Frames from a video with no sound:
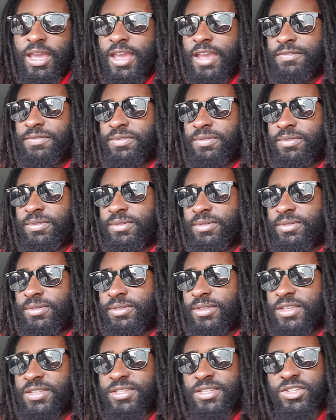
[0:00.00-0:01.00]
If
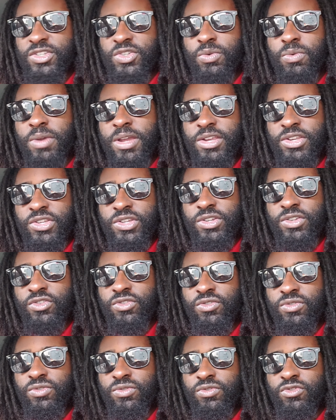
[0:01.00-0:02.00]
the
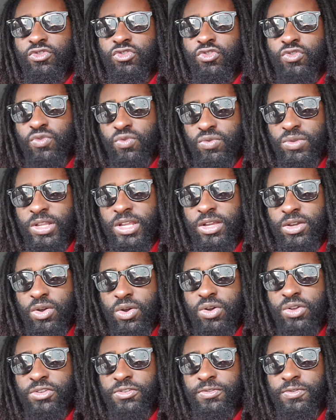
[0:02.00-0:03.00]
situation truly
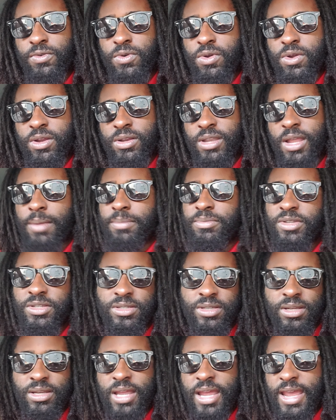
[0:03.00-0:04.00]
calls for it, I'm
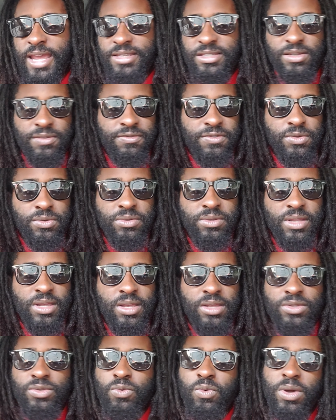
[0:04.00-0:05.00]
just going to ask a few things.